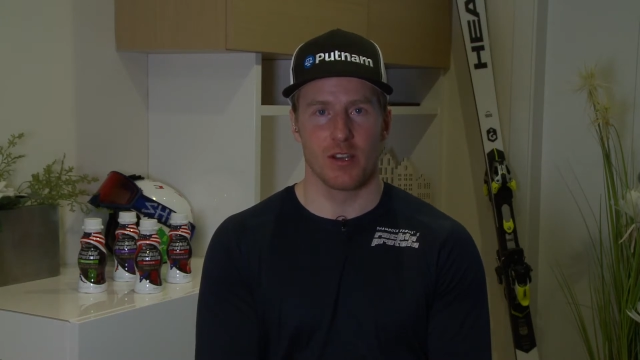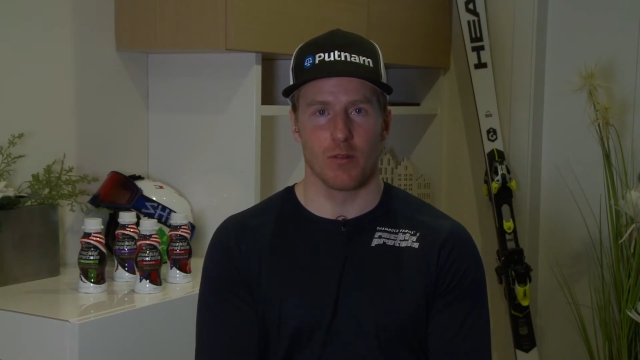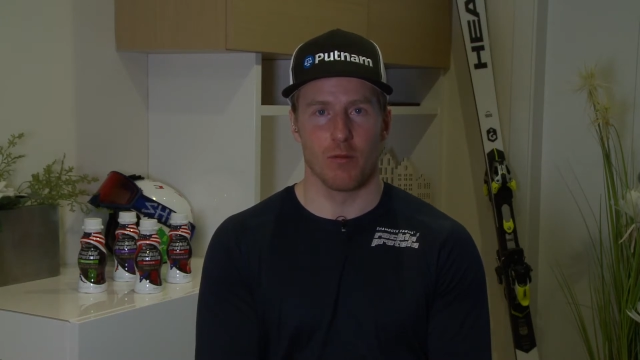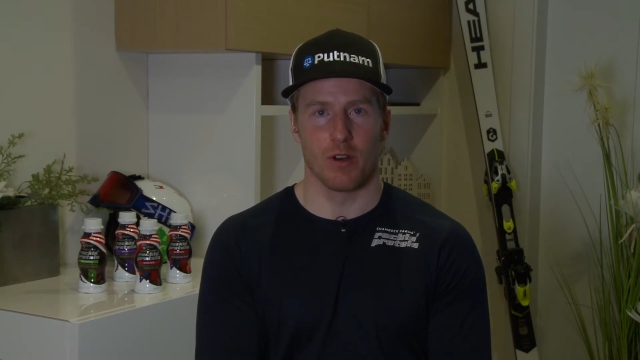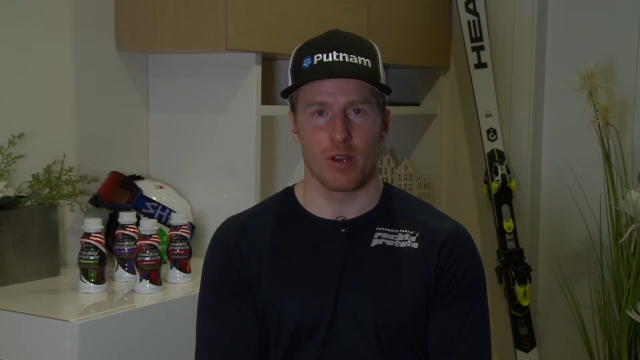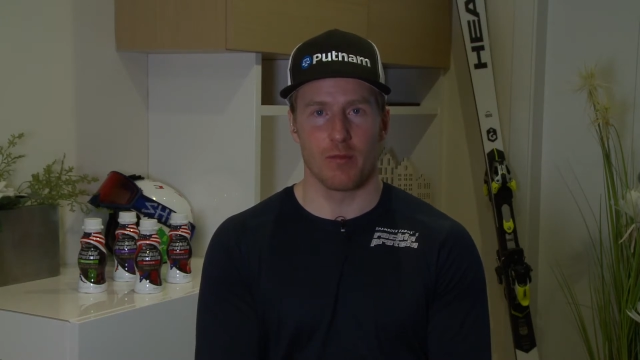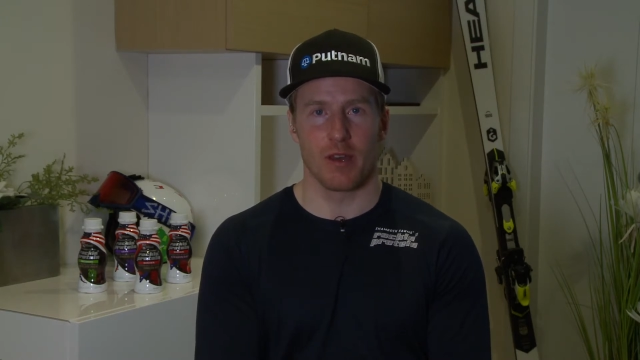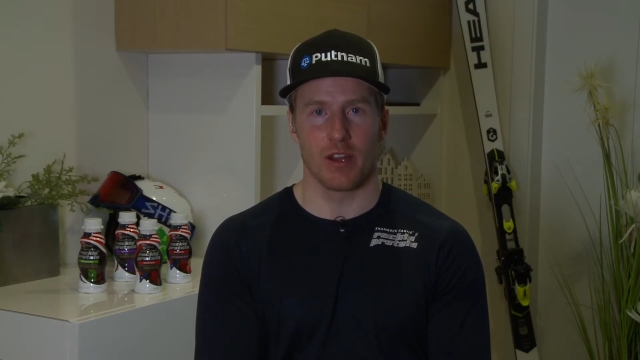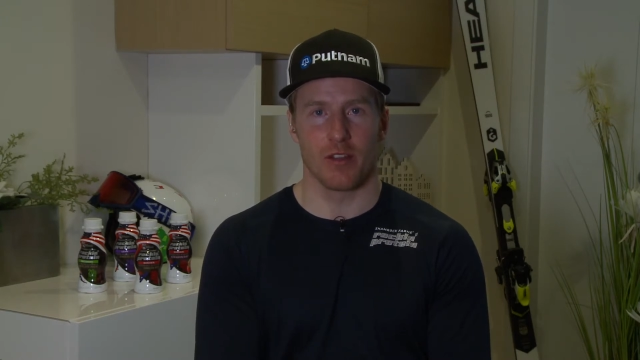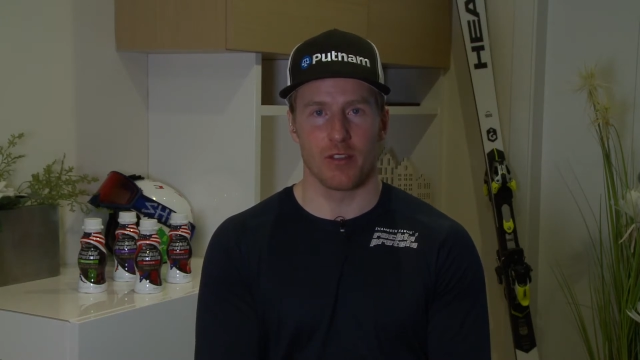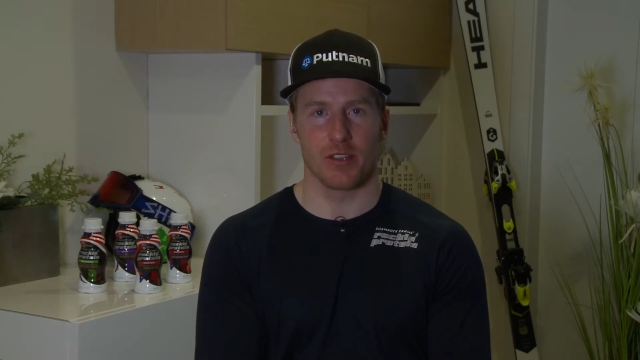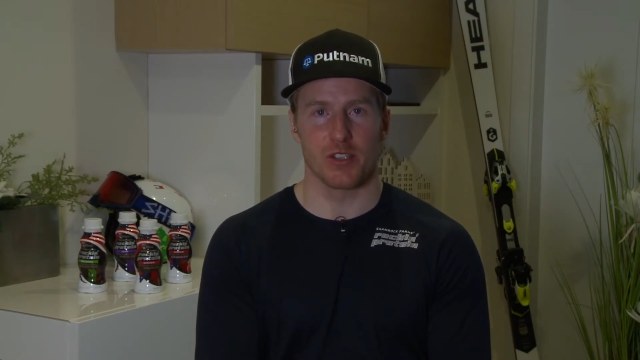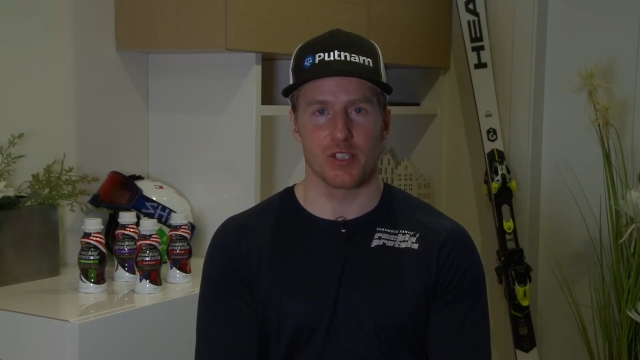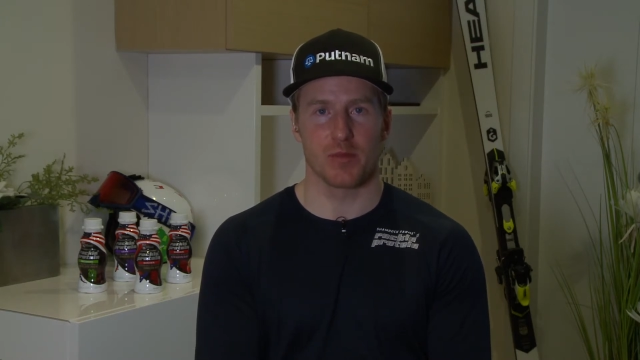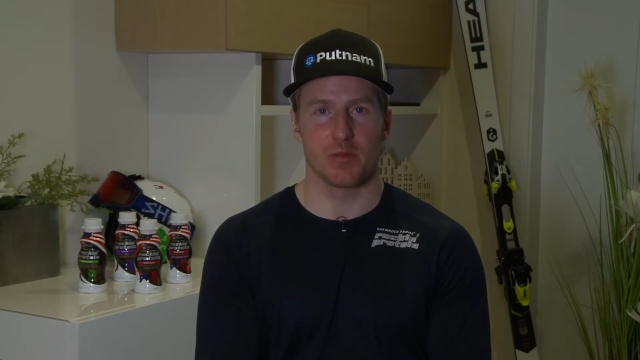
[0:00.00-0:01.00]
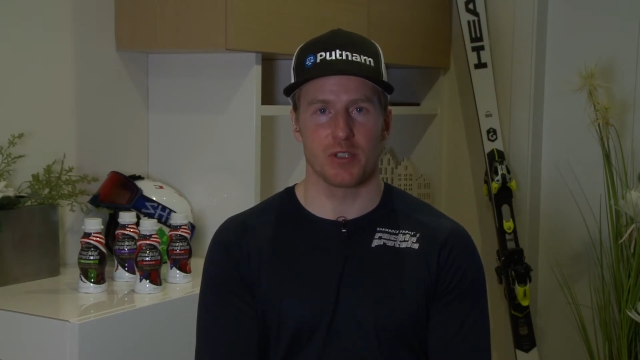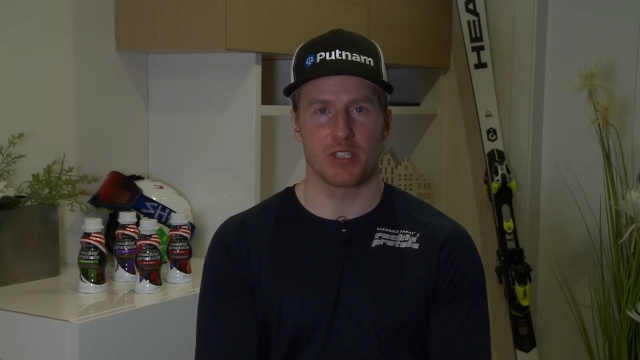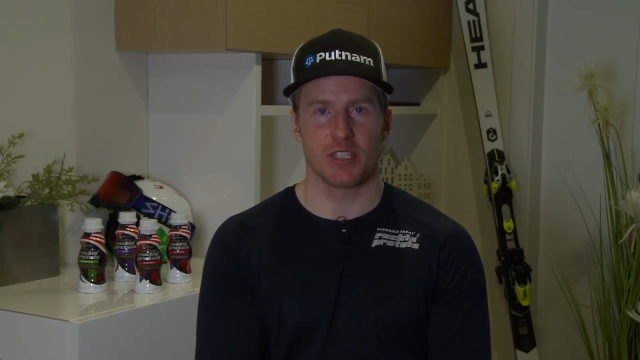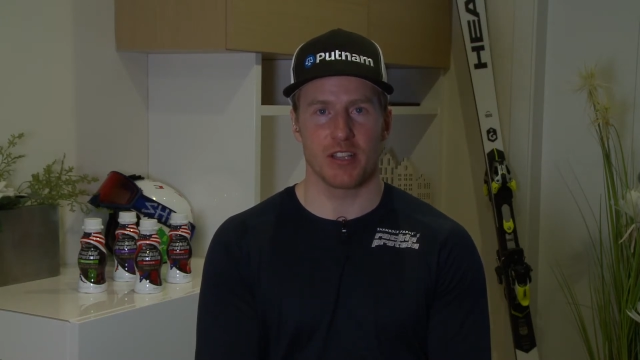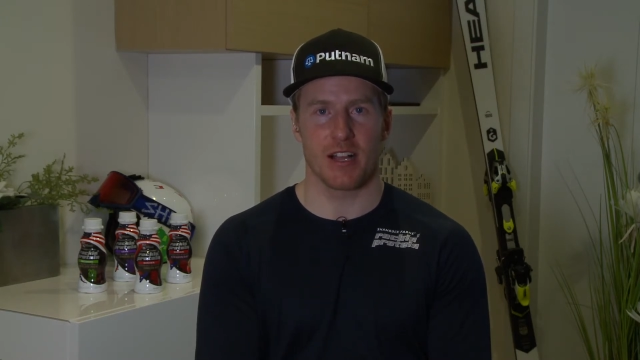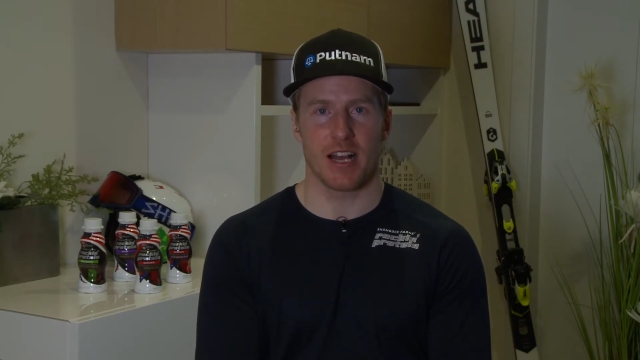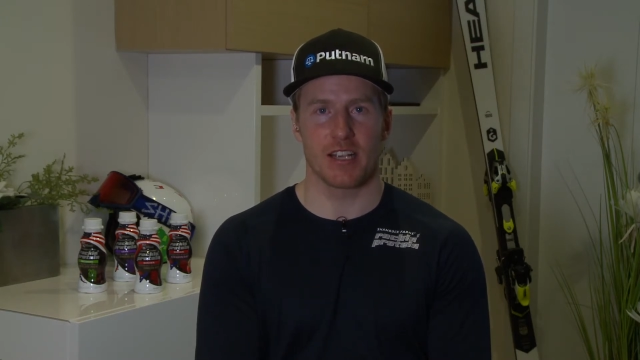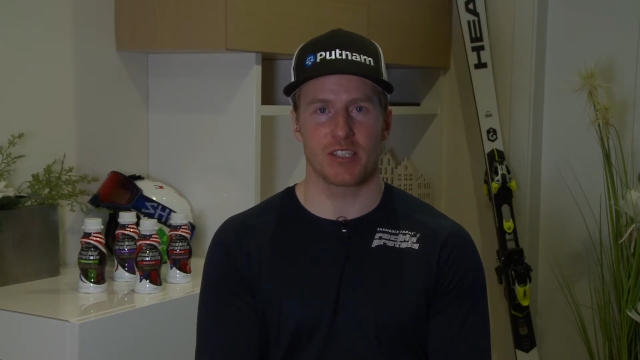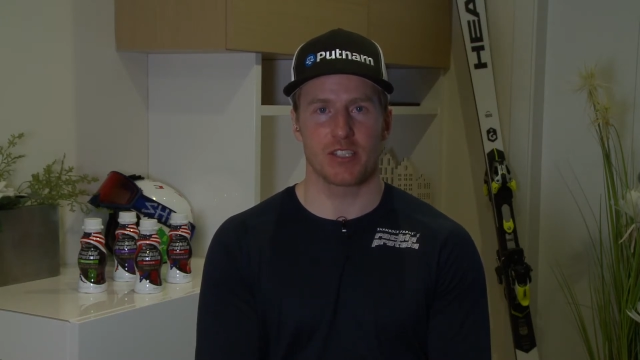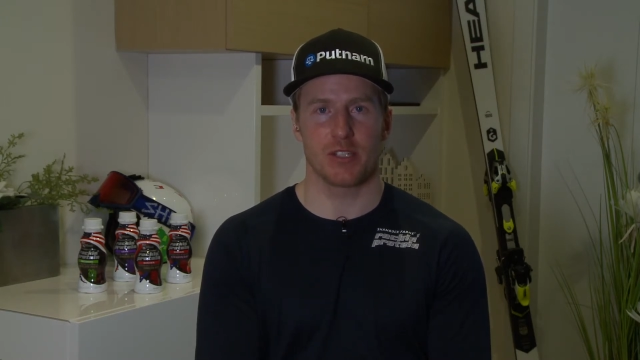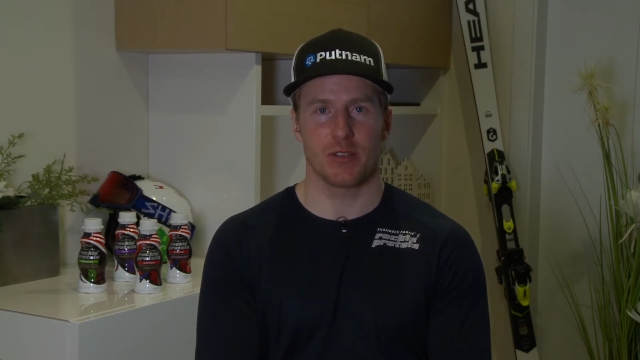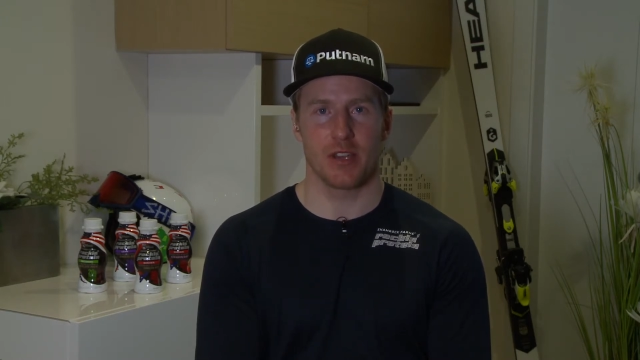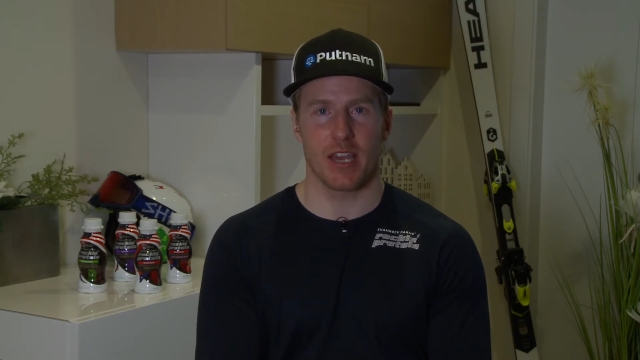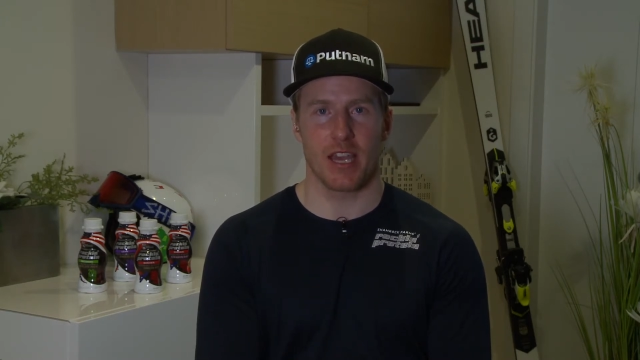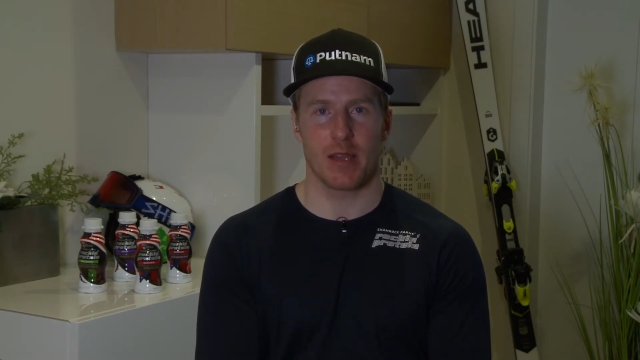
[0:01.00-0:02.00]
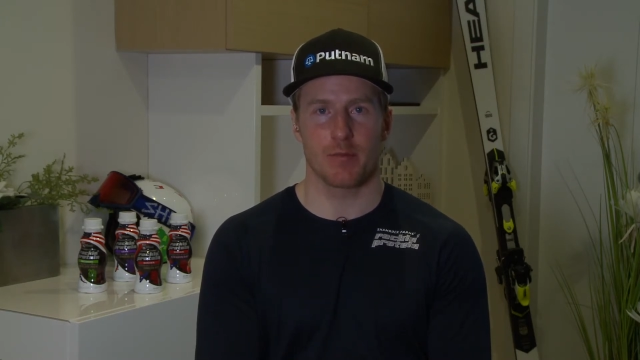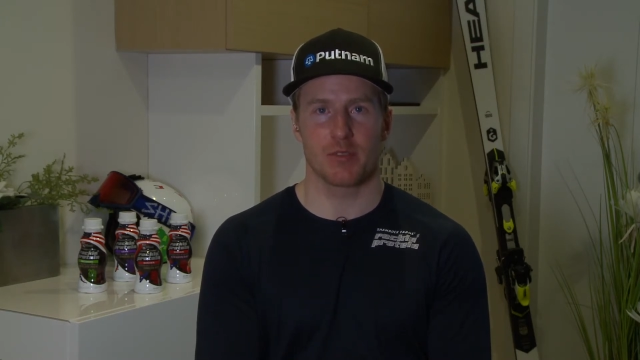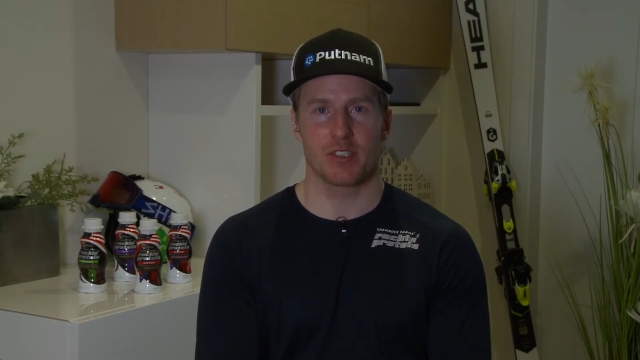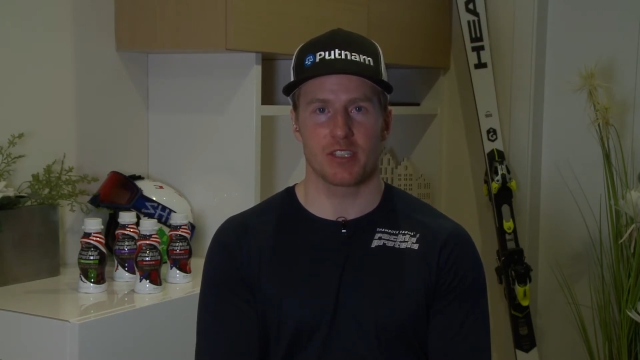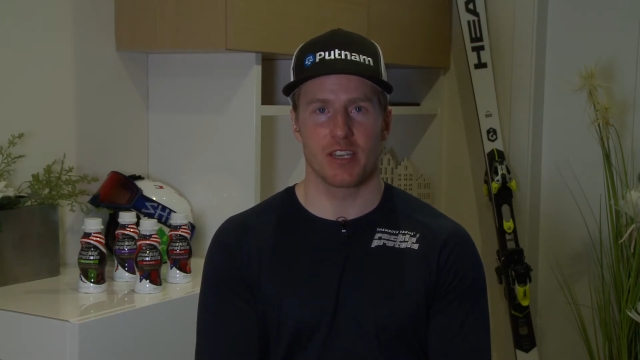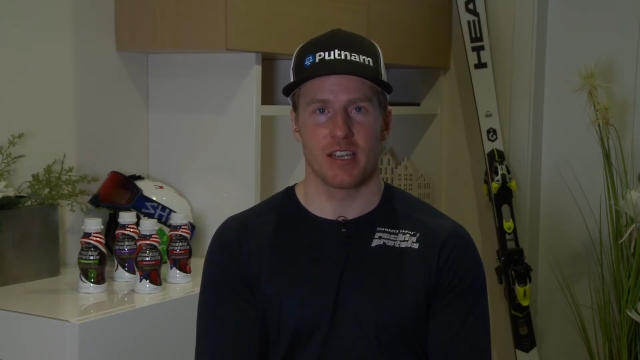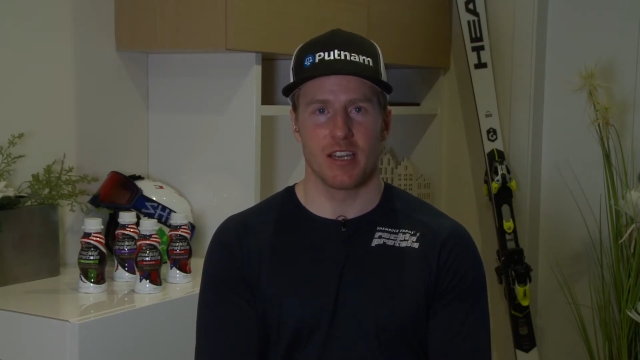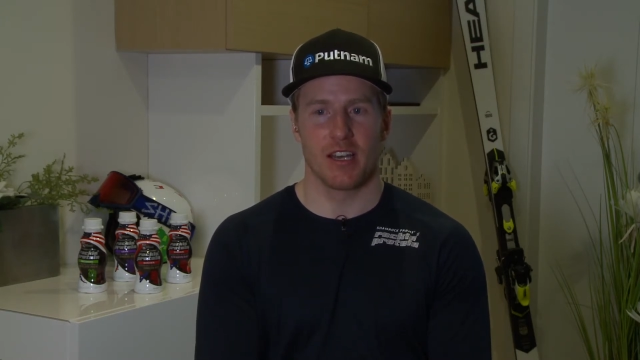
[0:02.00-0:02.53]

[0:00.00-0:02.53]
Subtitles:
won a medal in the Super G the last 2 games.